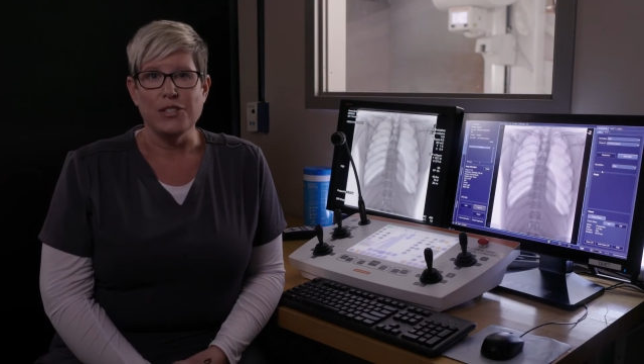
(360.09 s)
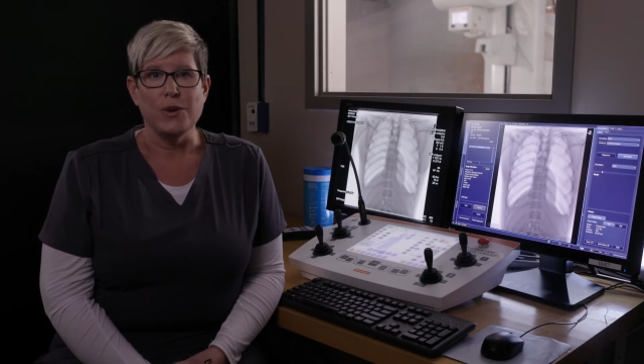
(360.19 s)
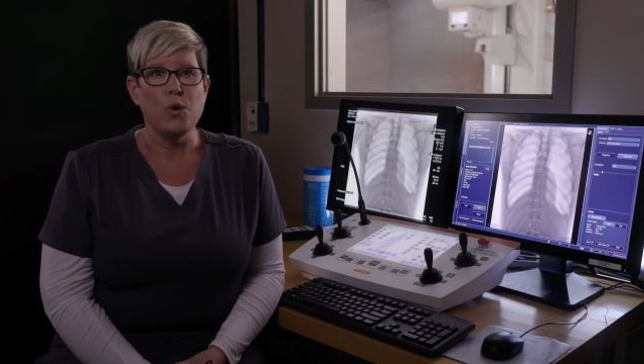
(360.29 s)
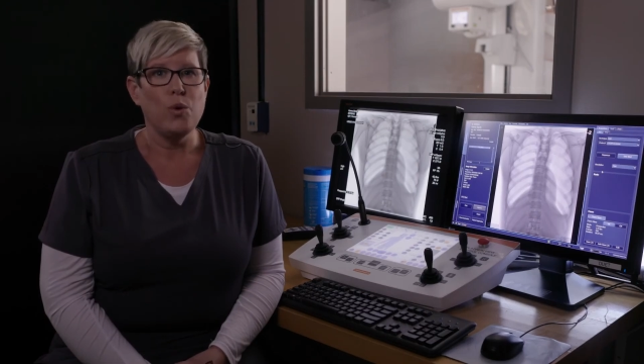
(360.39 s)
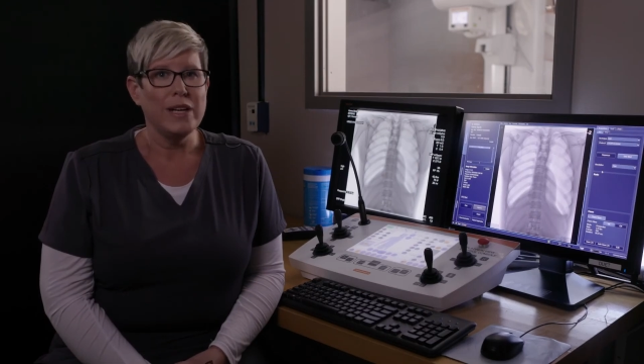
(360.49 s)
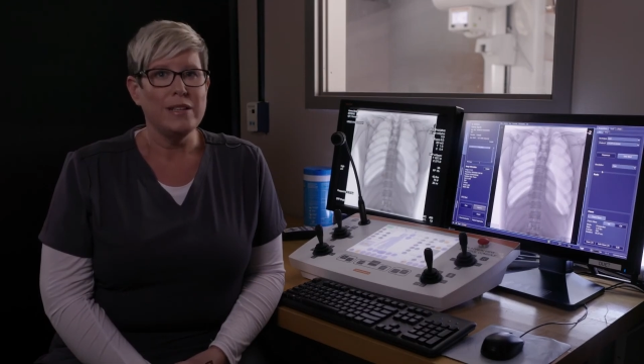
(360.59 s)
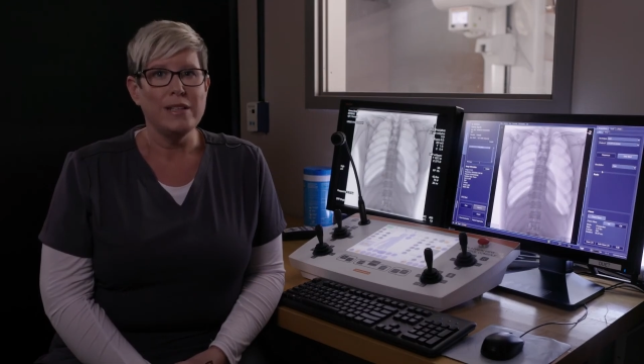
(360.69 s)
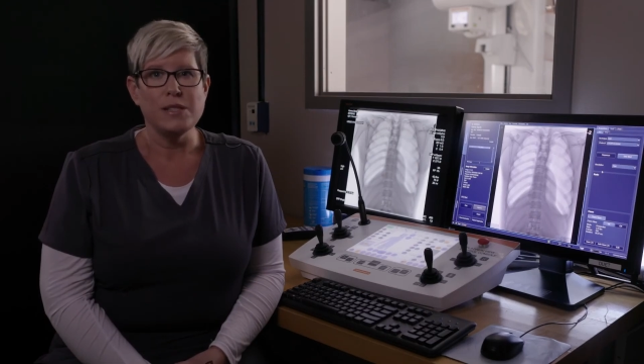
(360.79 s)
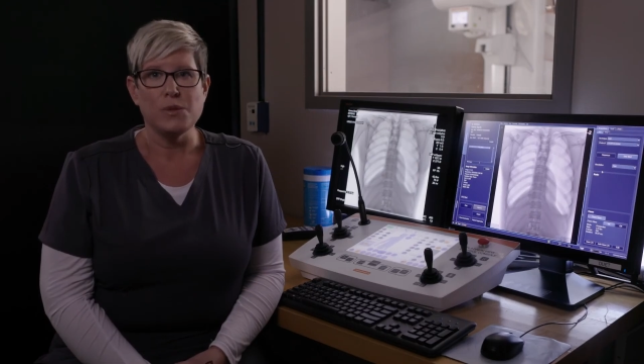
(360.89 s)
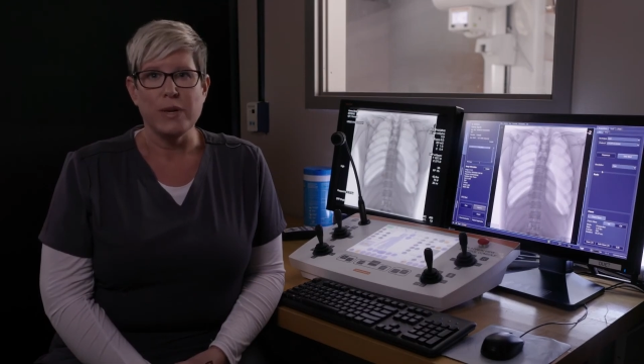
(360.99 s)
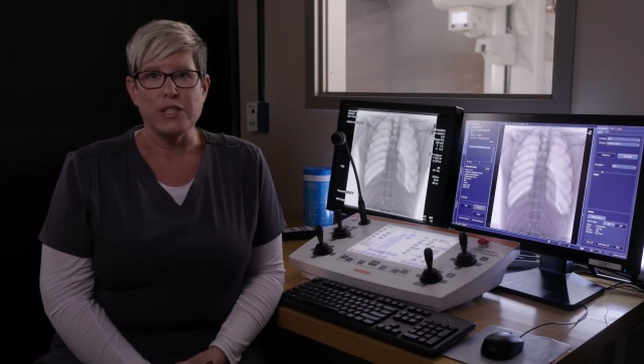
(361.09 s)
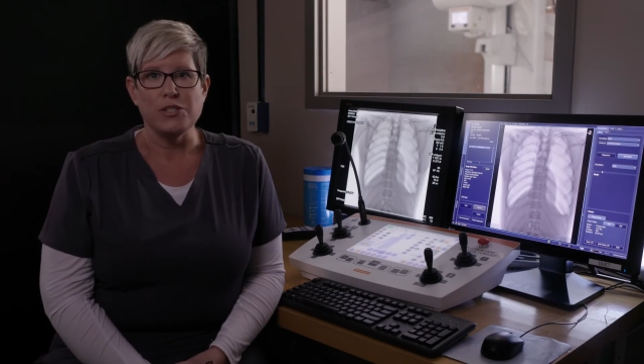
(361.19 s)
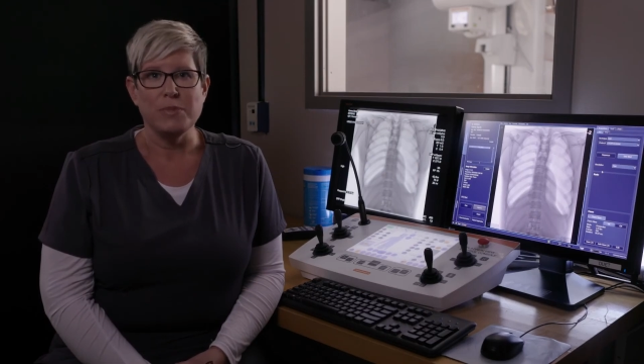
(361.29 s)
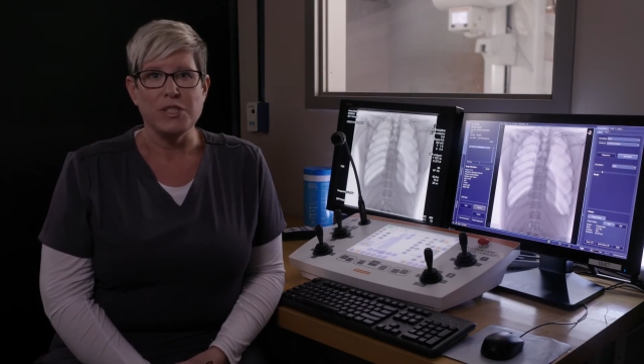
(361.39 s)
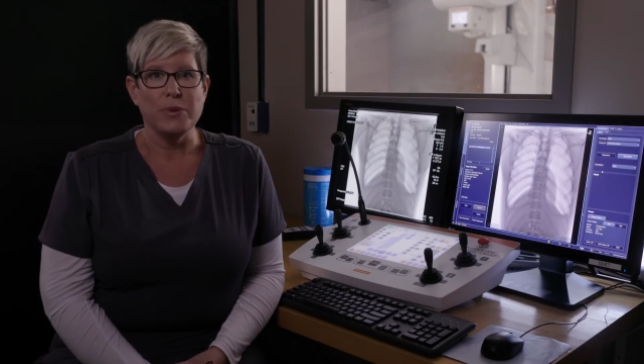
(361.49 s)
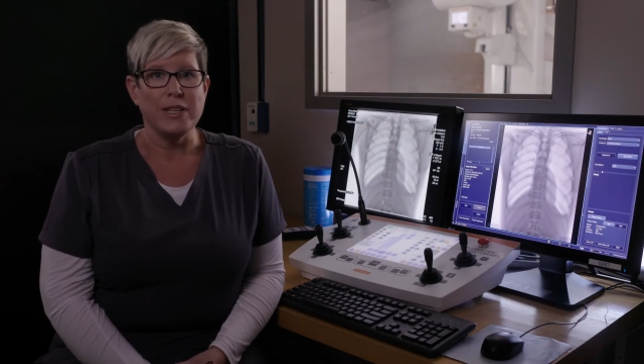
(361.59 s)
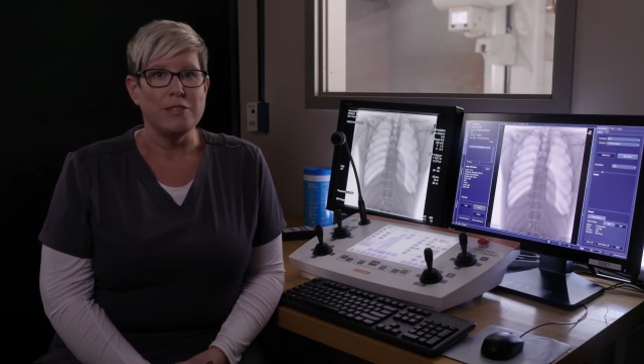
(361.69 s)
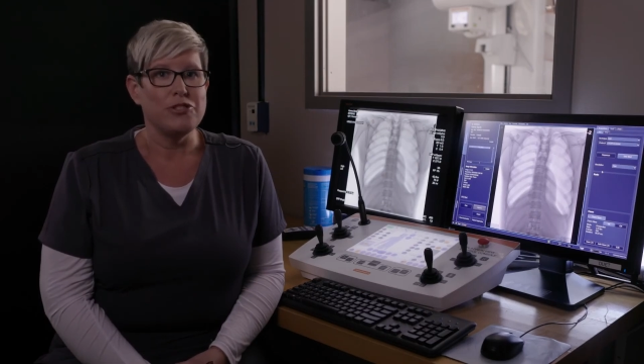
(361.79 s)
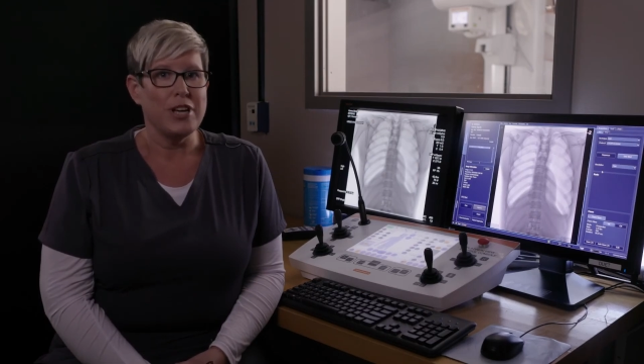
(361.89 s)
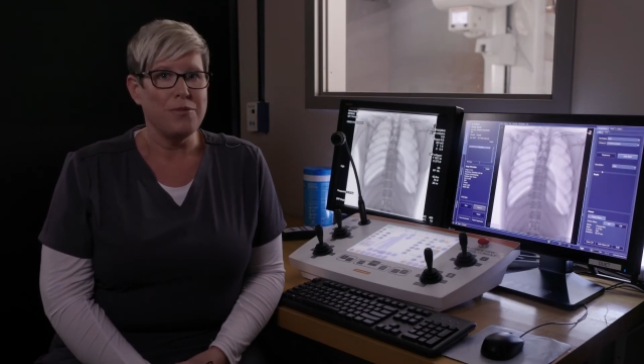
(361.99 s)
to quickly switch between a
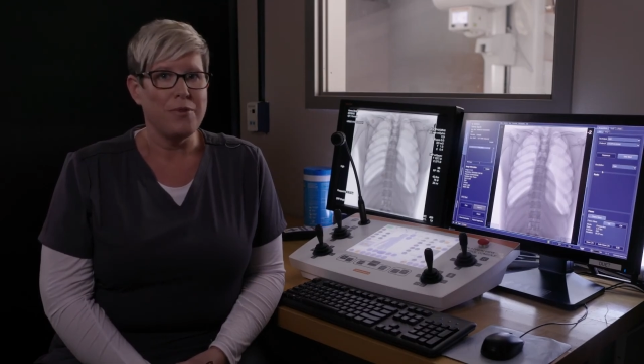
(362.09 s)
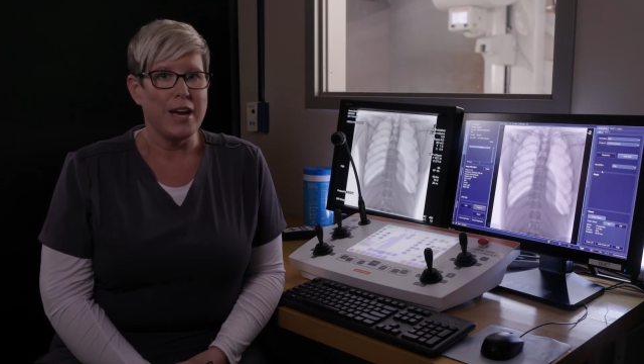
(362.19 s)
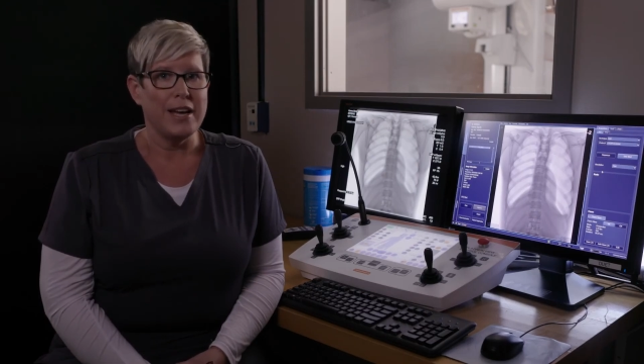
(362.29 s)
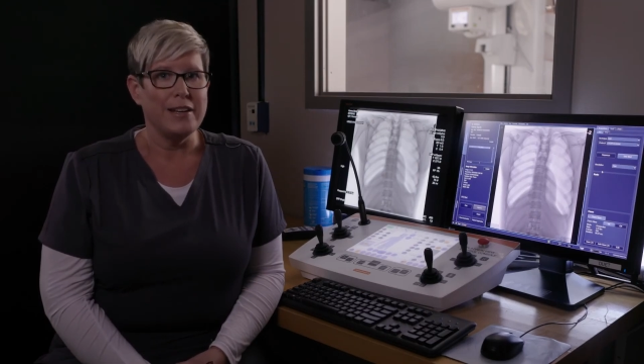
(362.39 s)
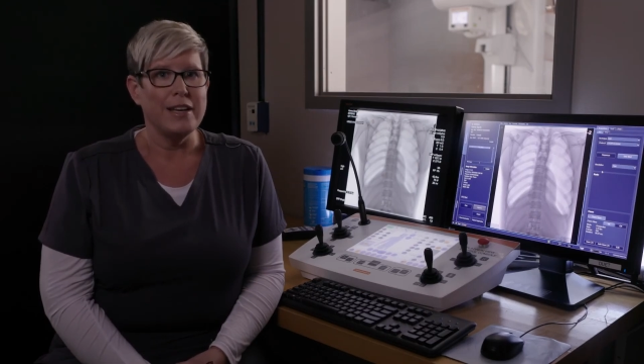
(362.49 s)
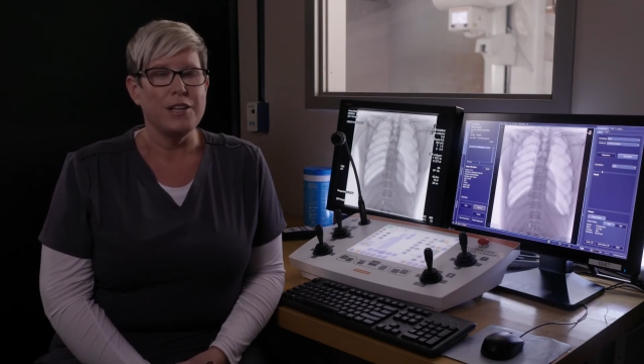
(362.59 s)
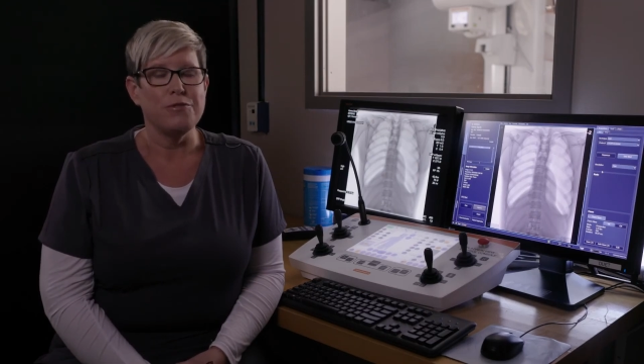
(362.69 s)
gen rad and a